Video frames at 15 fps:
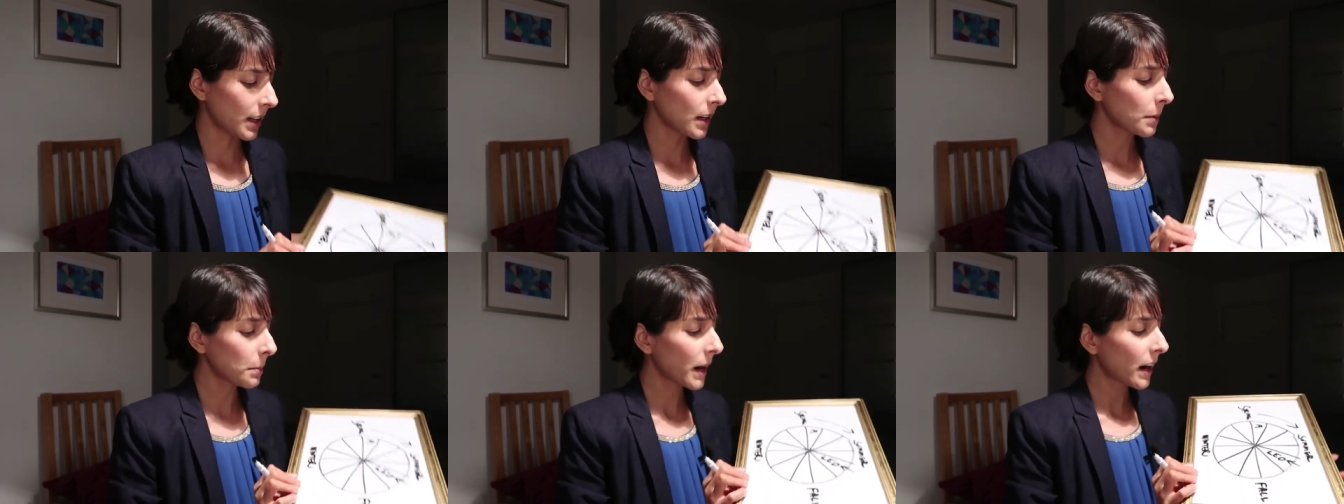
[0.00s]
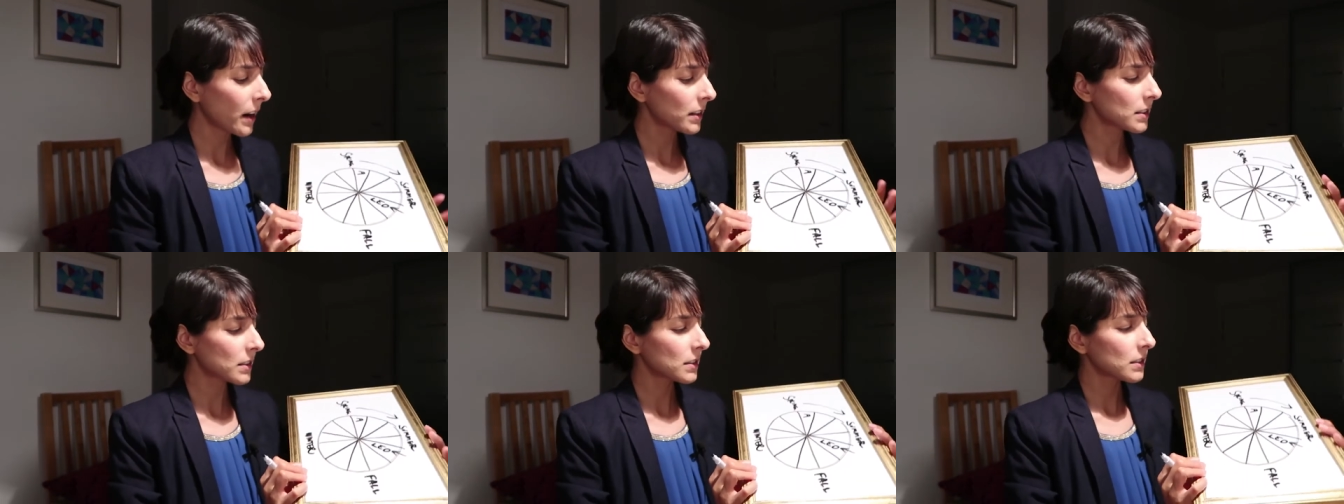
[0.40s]
in
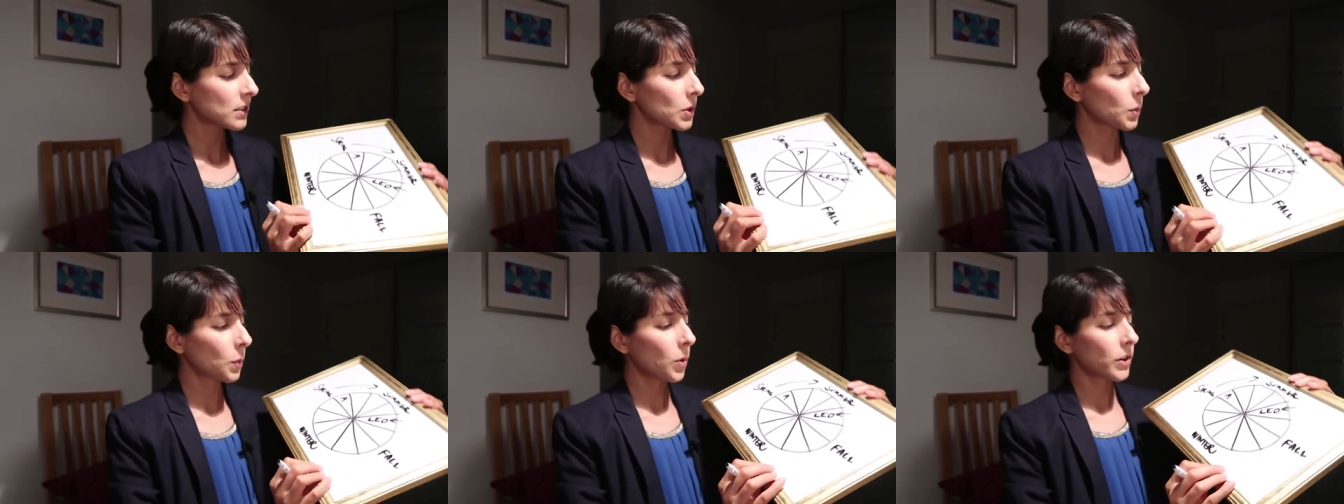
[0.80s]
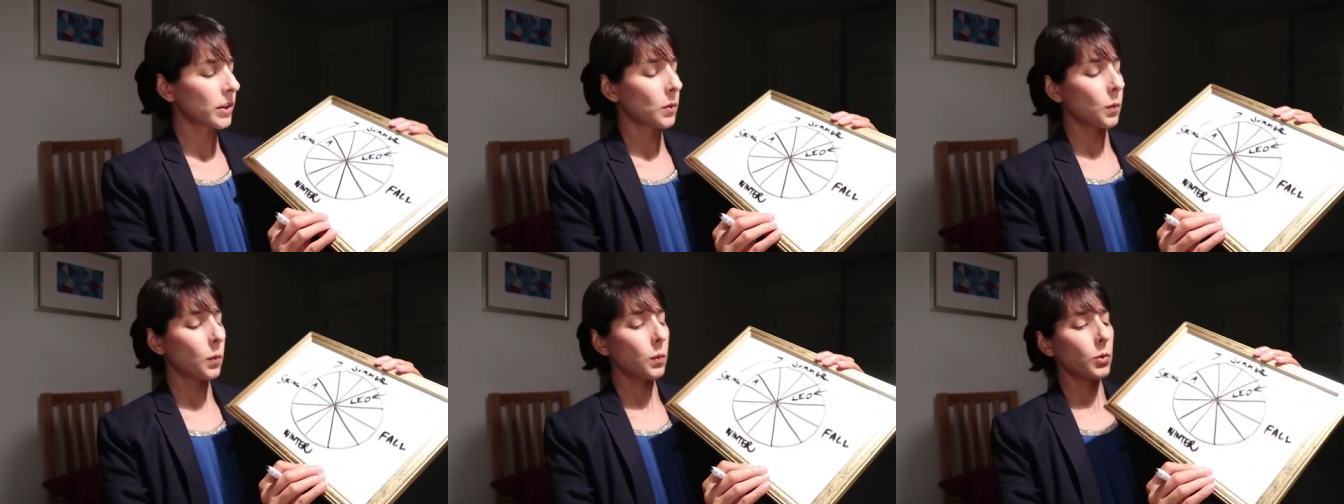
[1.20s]
comparison to what
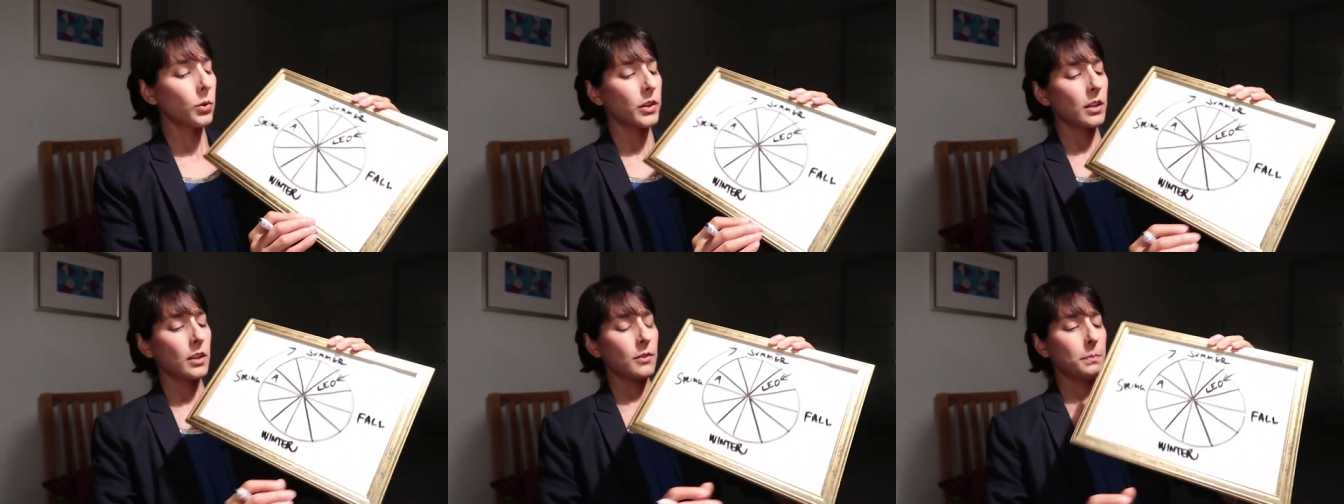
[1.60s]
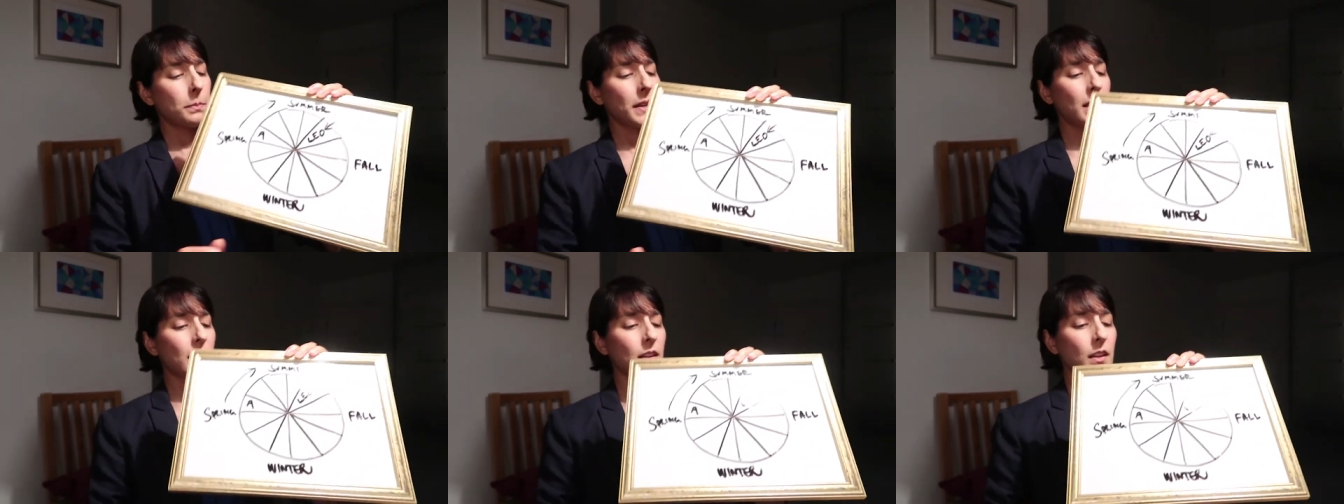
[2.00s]
it would have
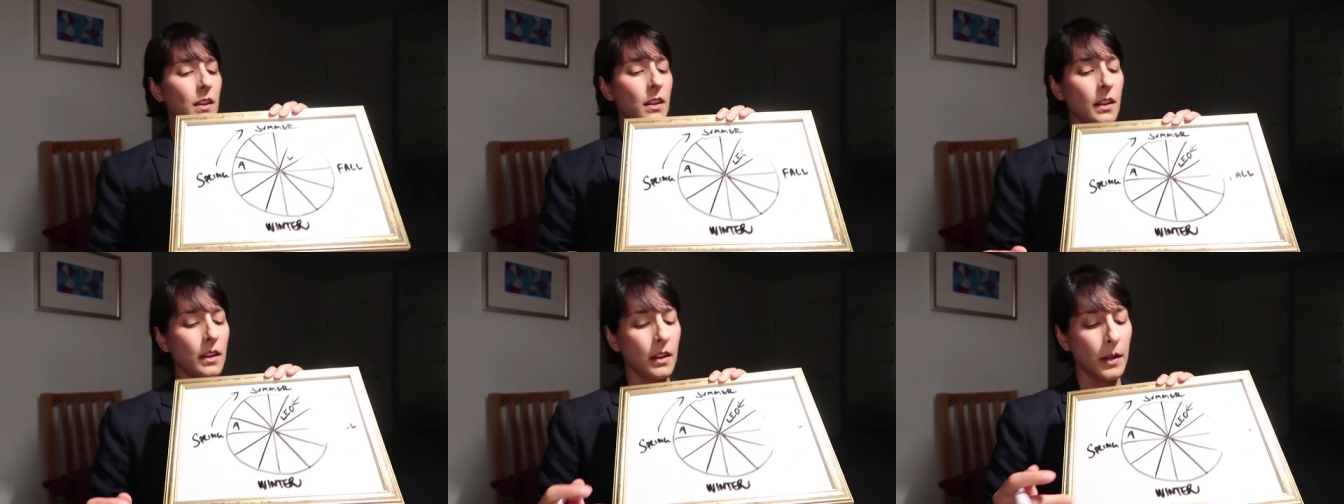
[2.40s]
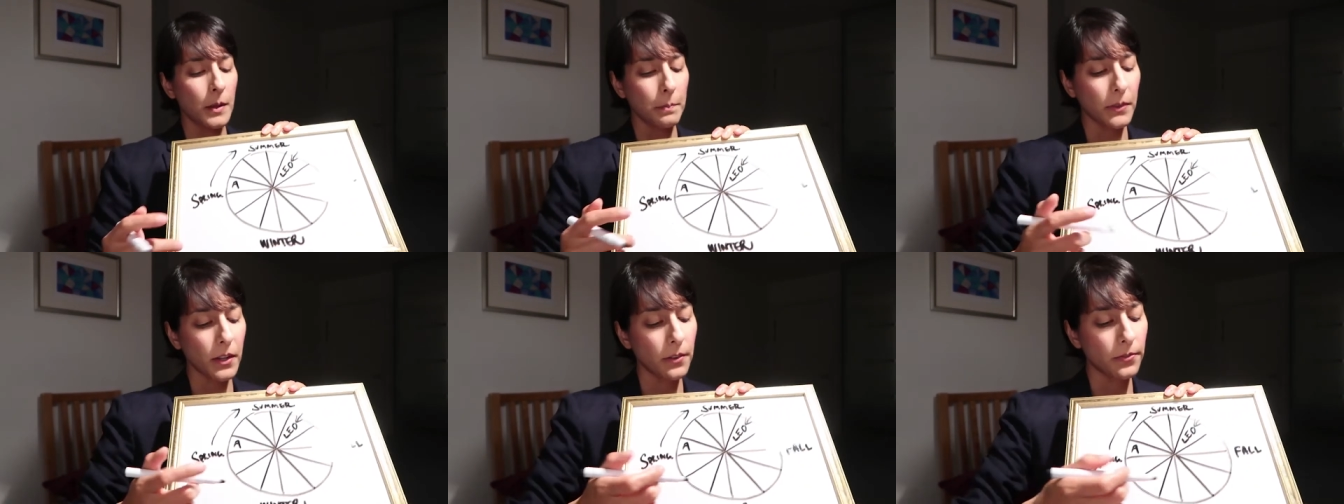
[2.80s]
been
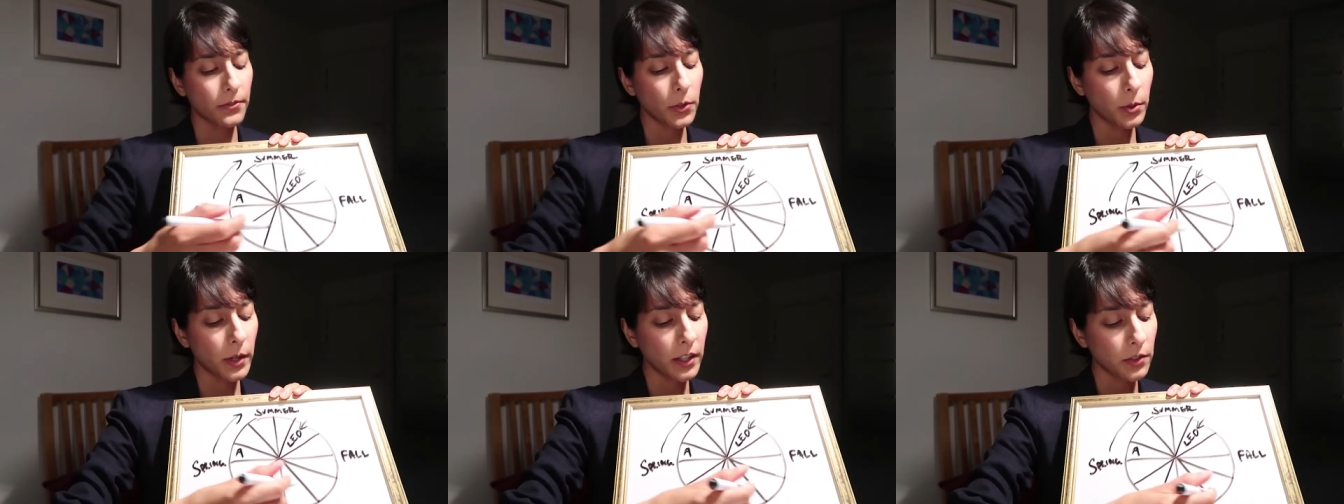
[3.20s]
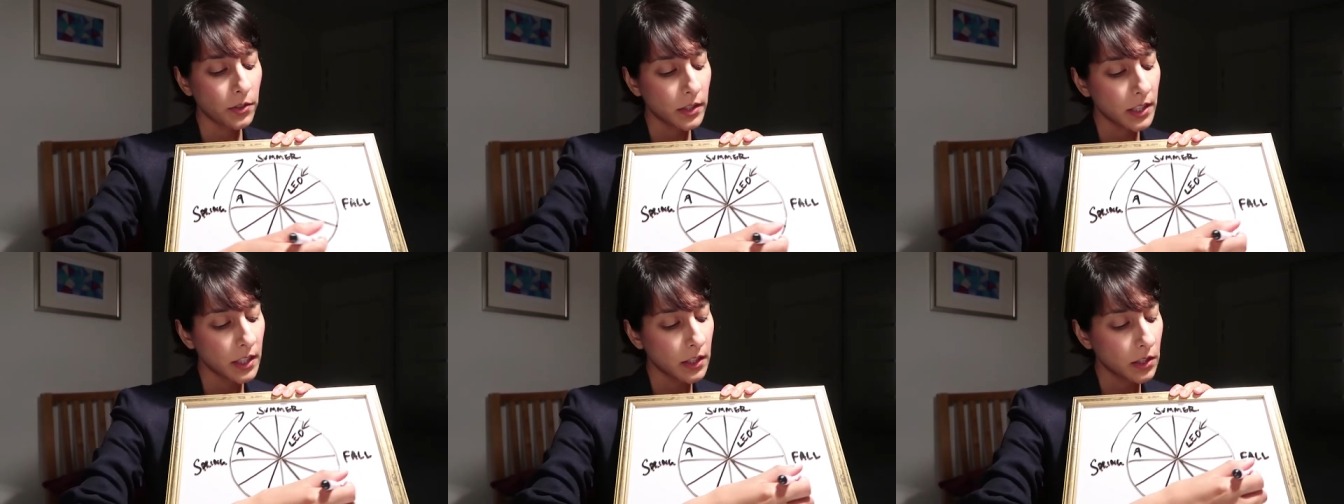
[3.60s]
a few
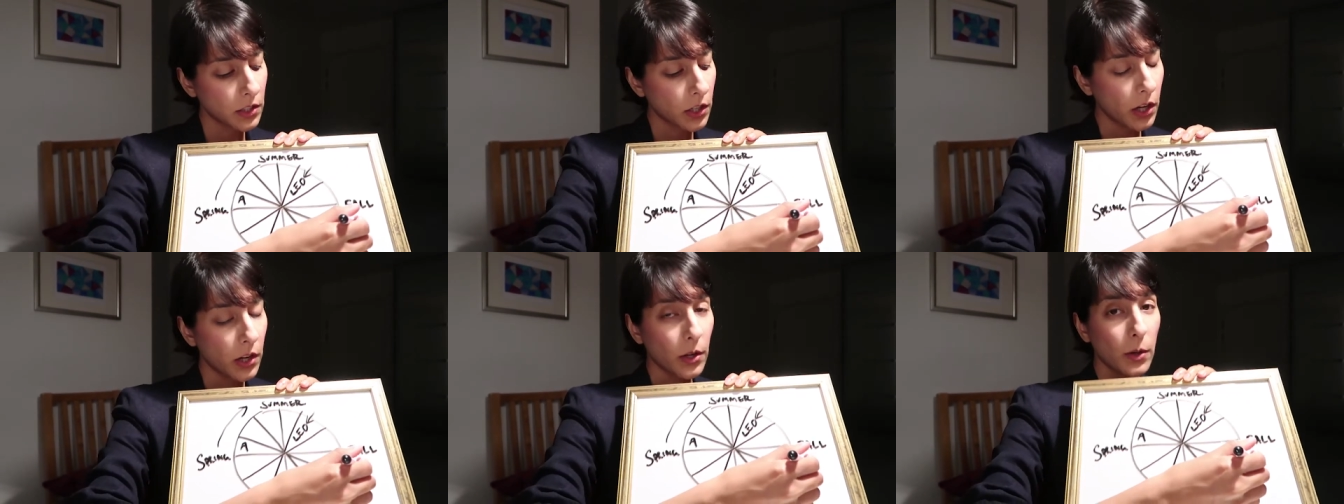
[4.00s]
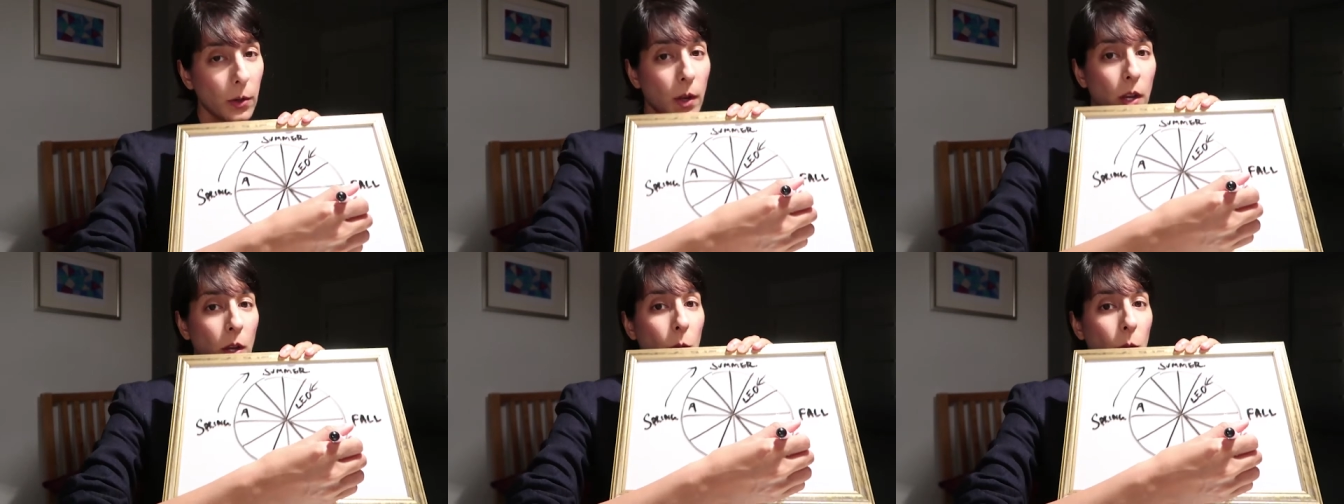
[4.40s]
hundred years ago.